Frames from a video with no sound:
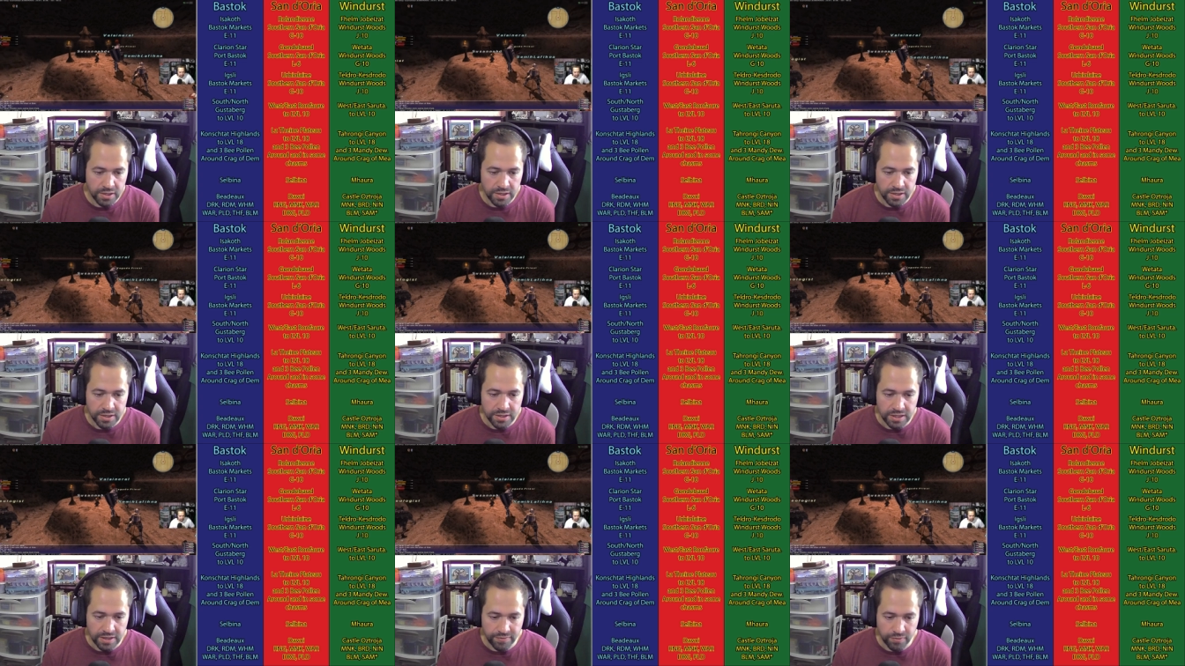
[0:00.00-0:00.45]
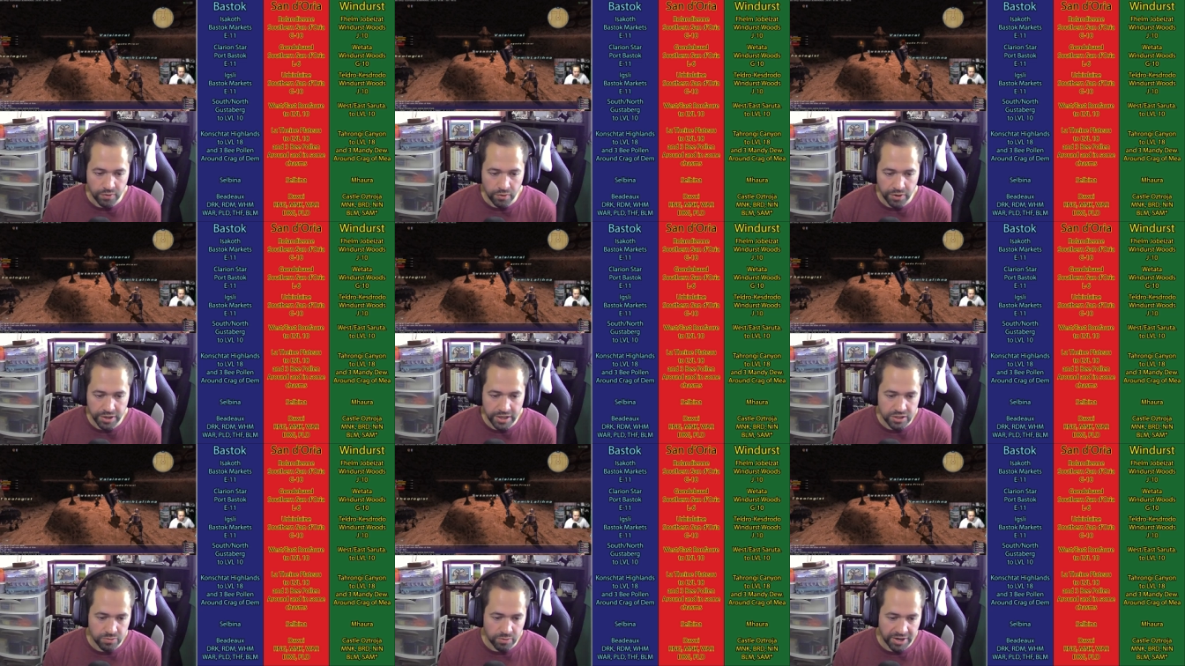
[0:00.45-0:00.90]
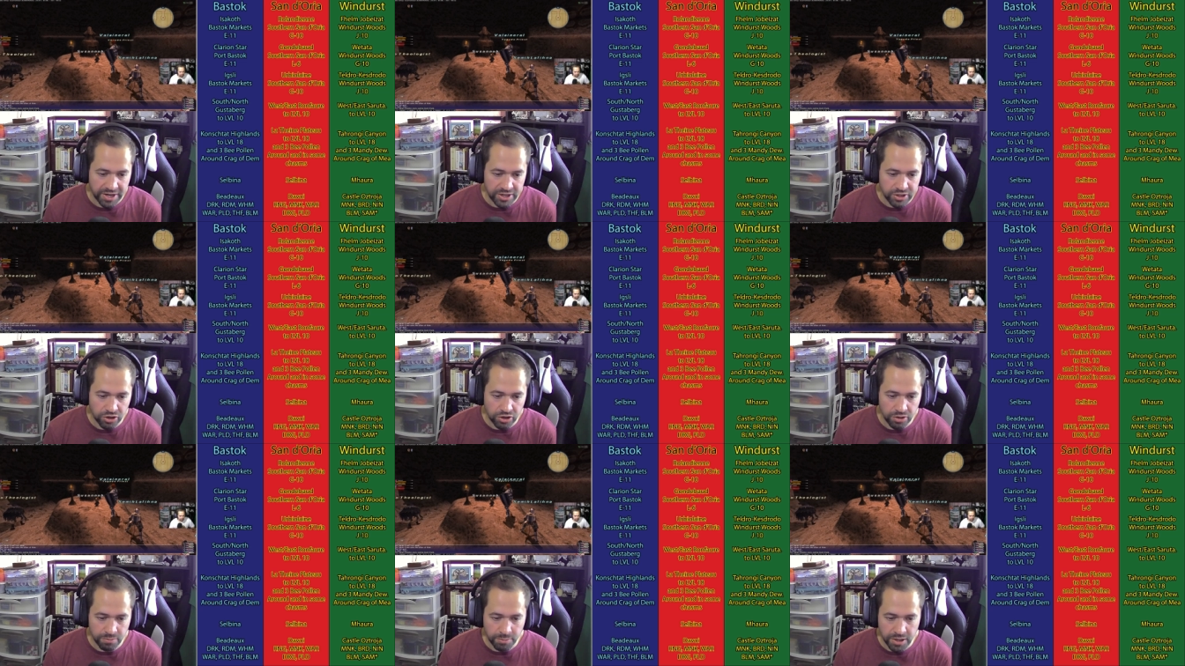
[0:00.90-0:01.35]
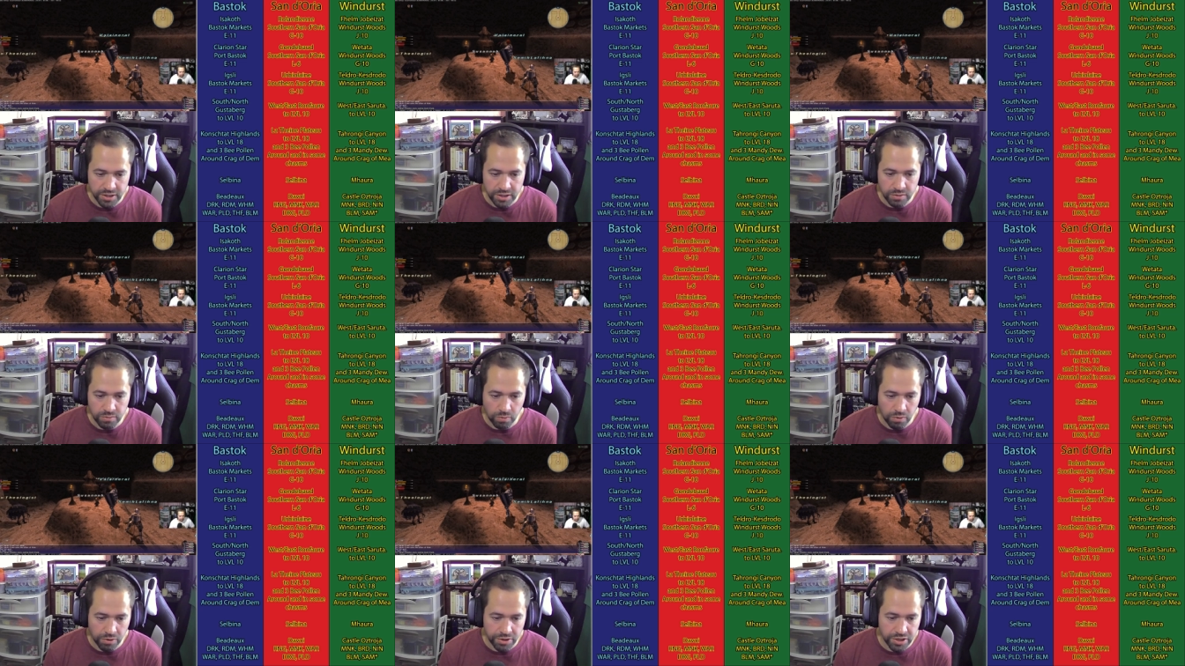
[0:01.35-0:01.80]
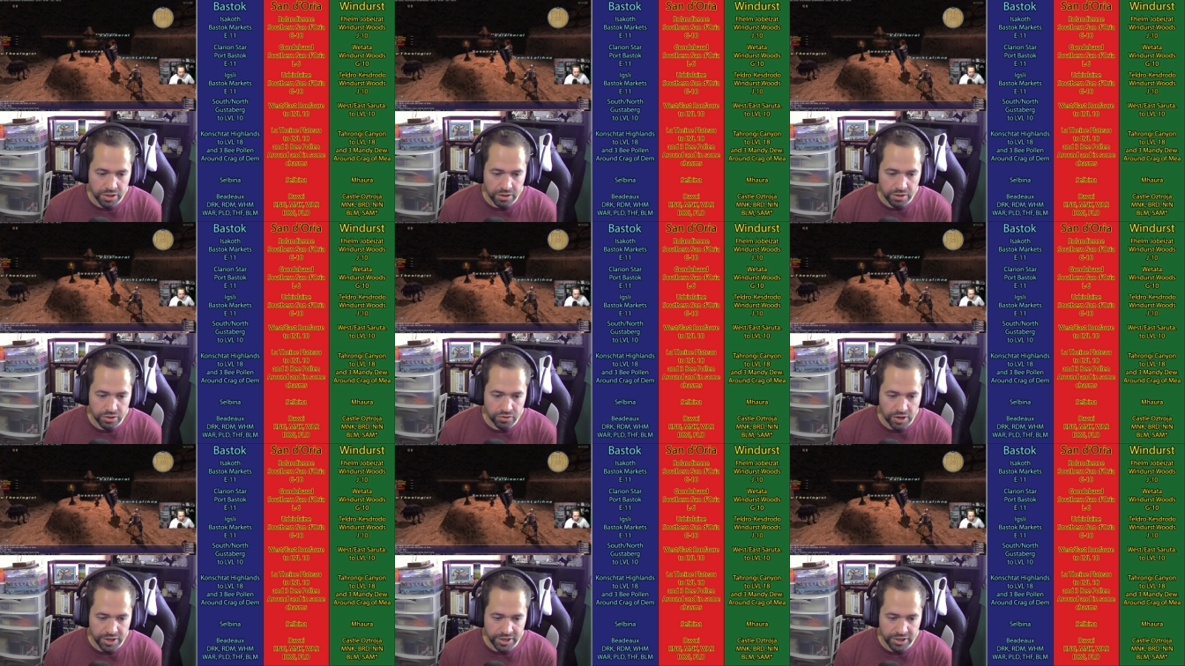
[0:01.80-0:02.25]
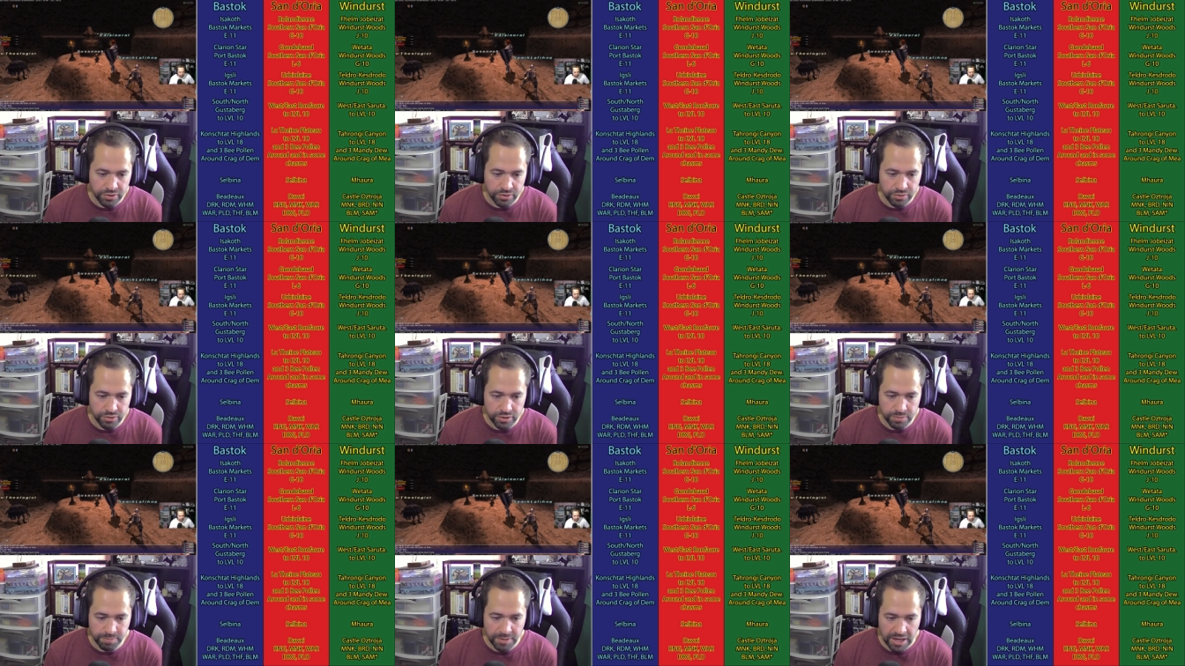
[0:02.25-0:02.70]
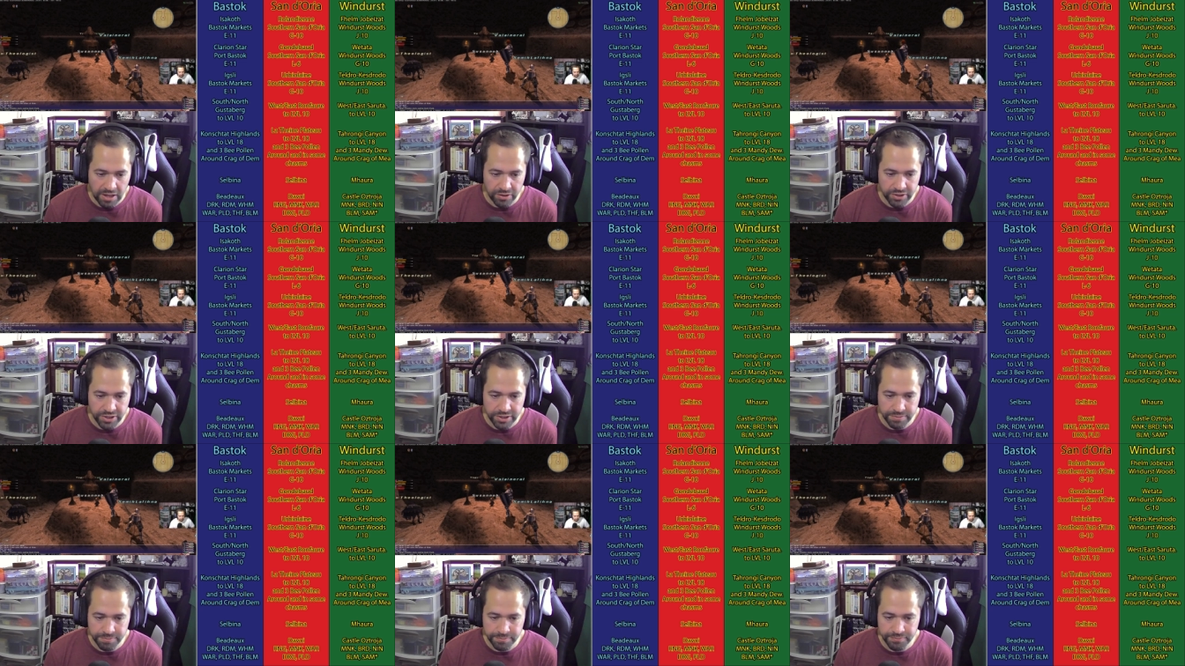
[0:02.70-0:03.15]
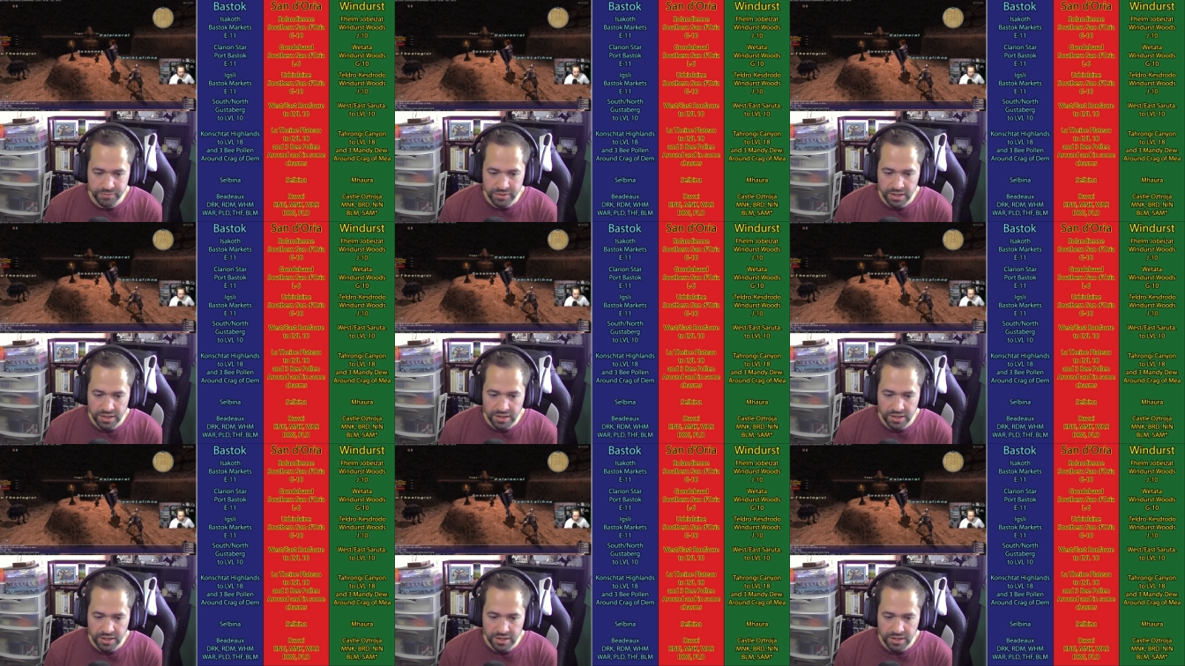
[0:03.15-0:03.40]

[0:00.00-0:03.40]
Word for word: Devoy has Ranger, Monk, Warrior, Dragoon, Paladin.